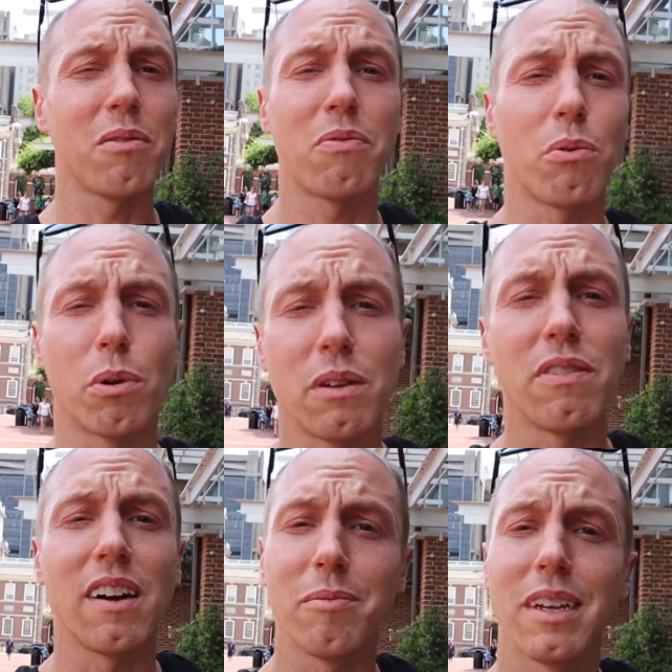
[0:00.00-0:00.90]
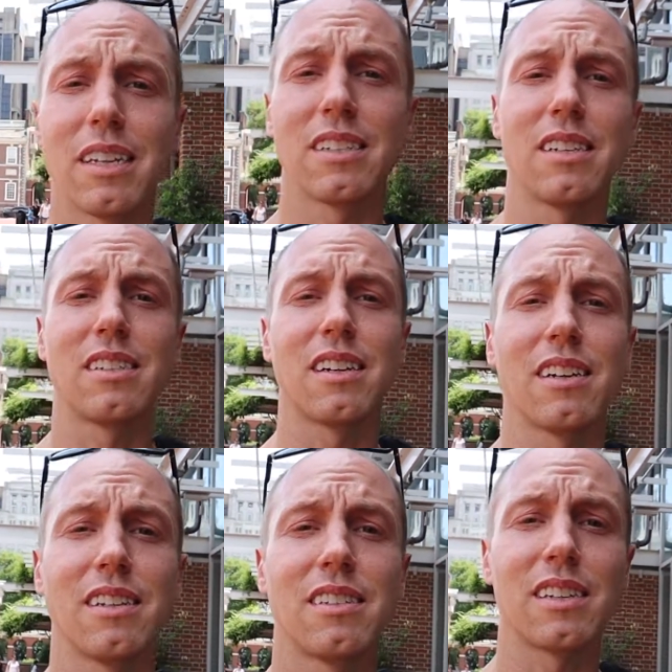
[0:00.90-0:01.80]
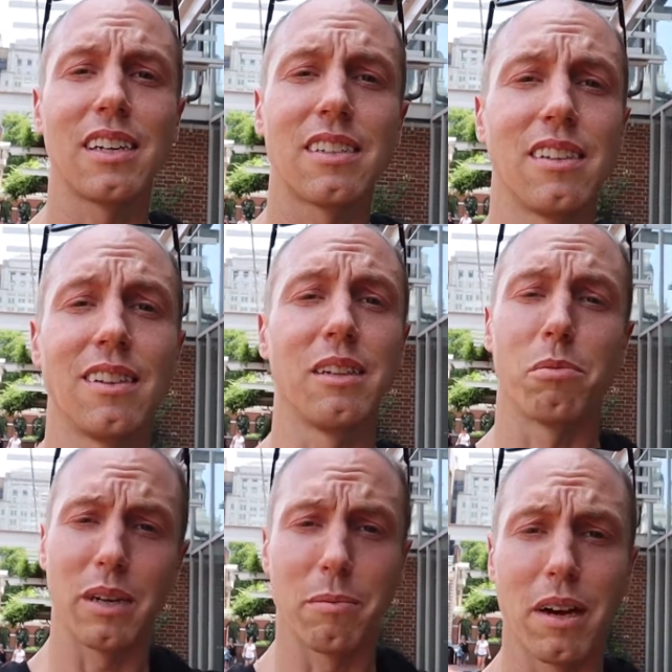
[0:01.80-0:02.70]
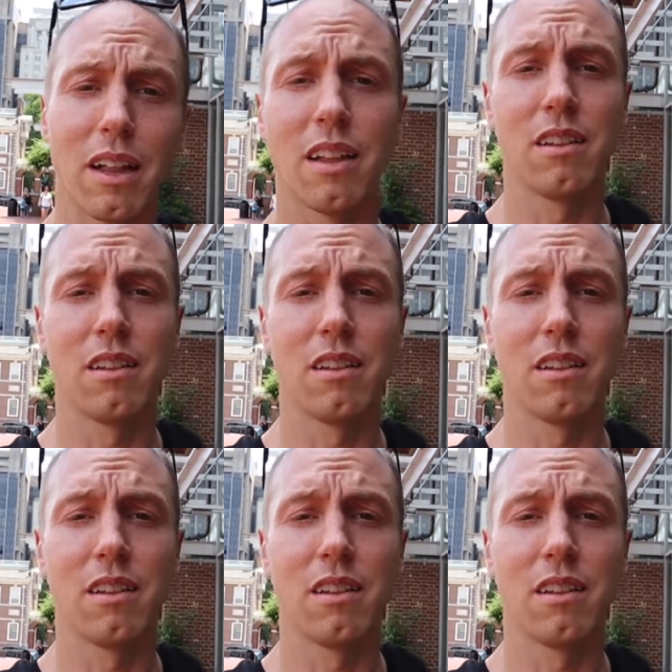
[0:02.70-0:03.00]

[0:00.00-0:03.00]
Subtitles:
45 minutes, I'd say, to get to the Liberty Bell.